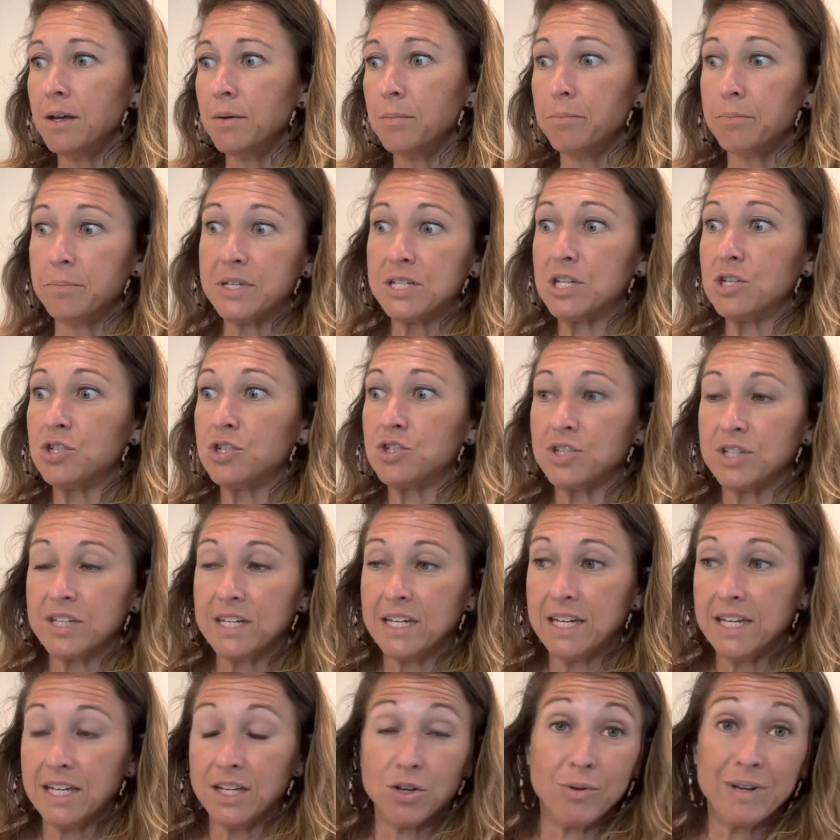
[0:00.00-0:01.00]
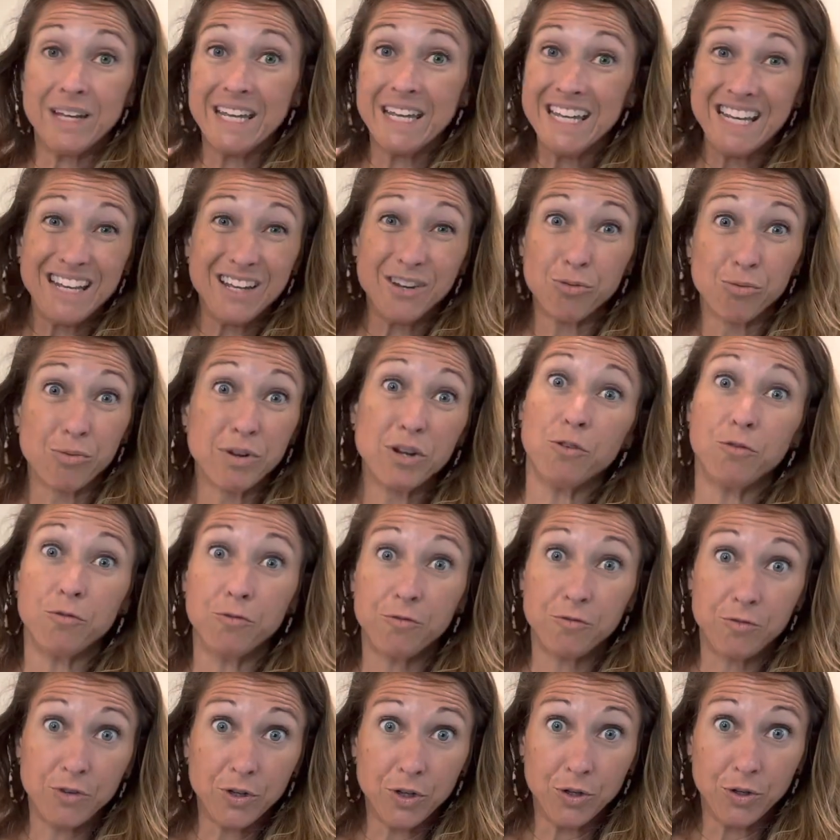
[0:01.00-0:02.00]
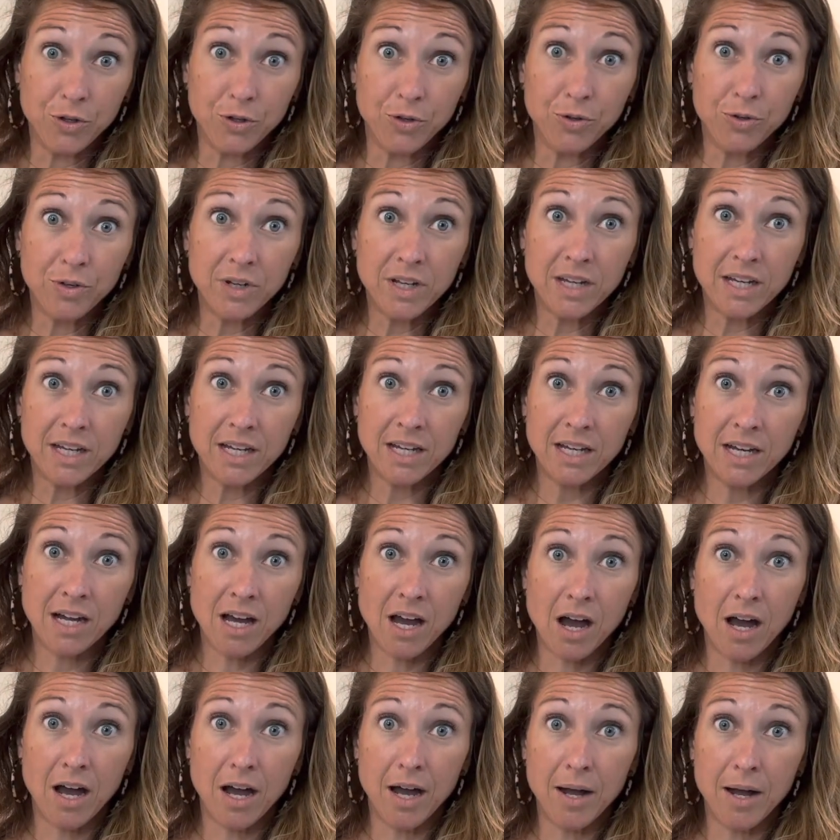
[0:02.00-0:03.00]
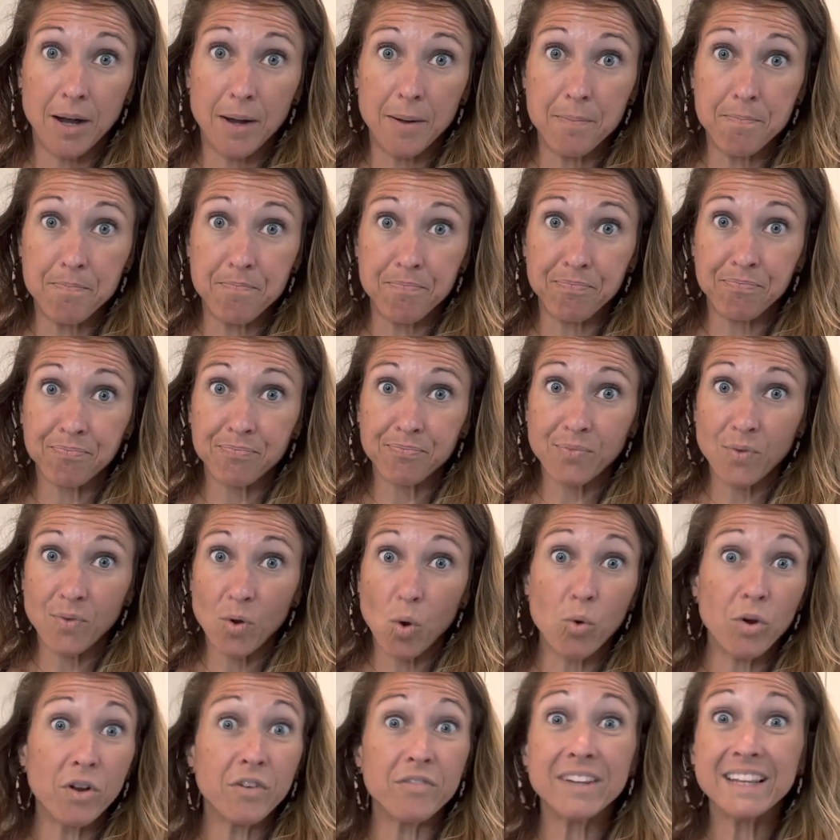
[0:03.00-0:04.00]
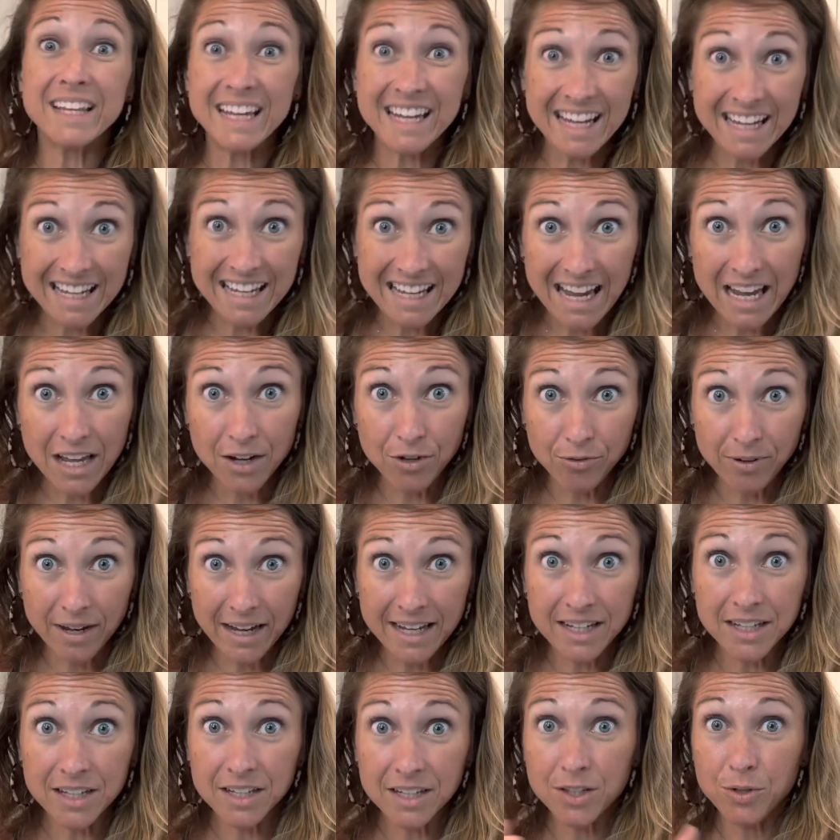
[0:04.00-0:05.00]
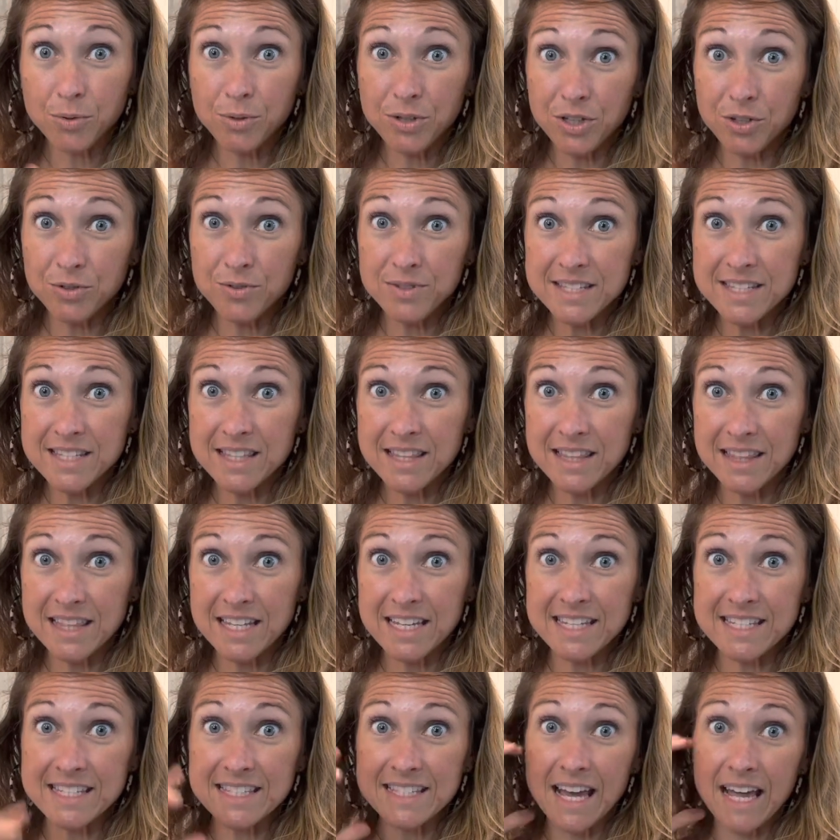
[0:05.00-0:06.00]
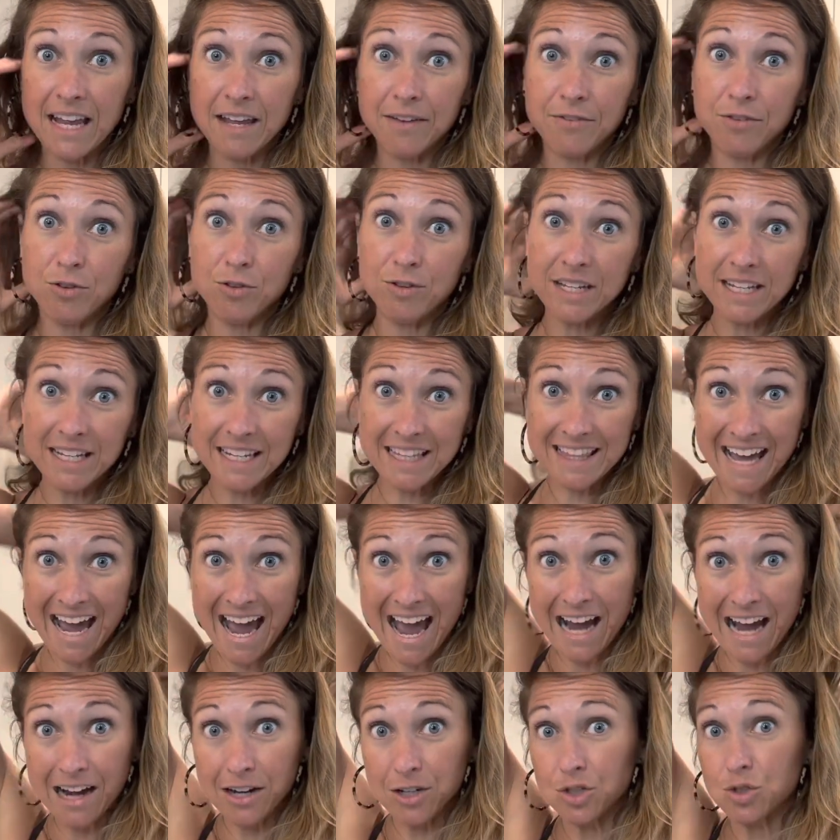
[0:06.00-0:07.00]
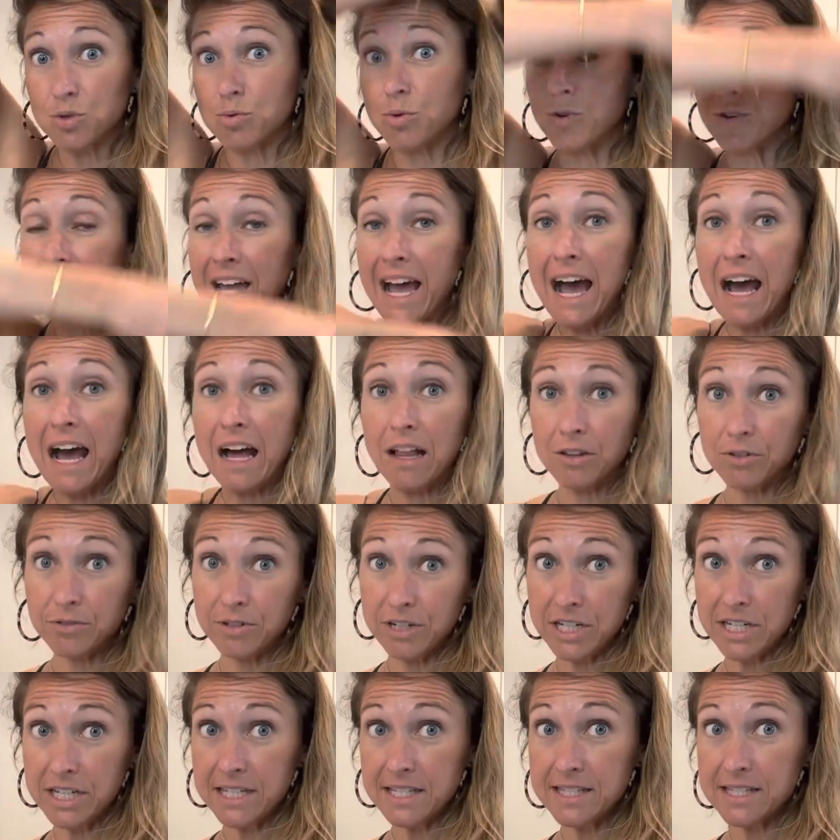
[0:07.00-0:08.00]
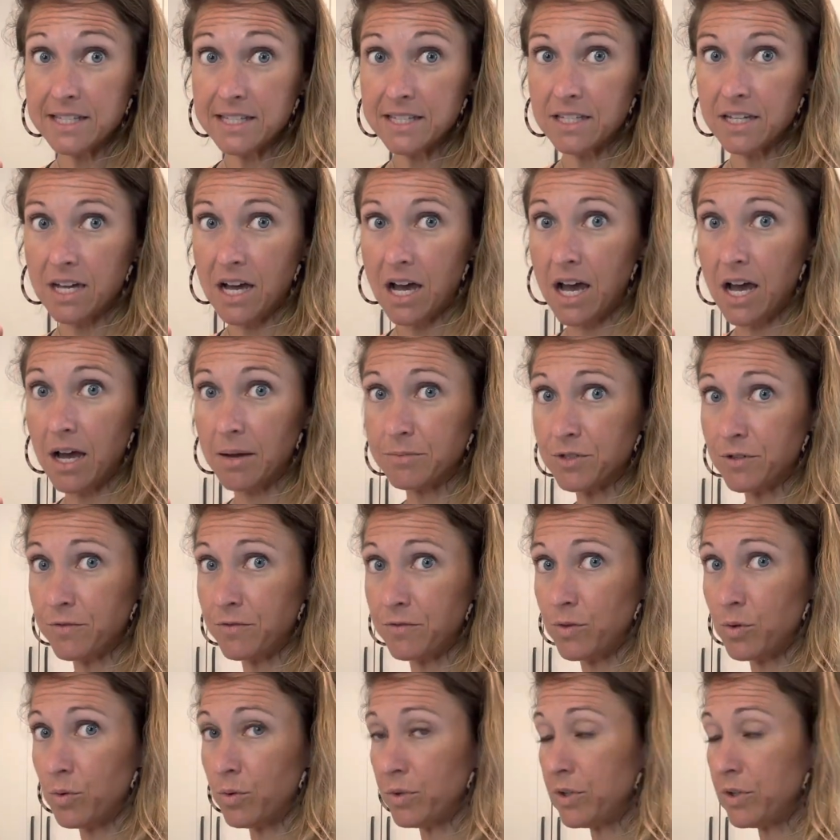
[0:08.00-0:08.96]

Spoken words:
potentially, you know, eating real food, or even like a Gatorade. You would use this, that if you needed the actual calories to fuel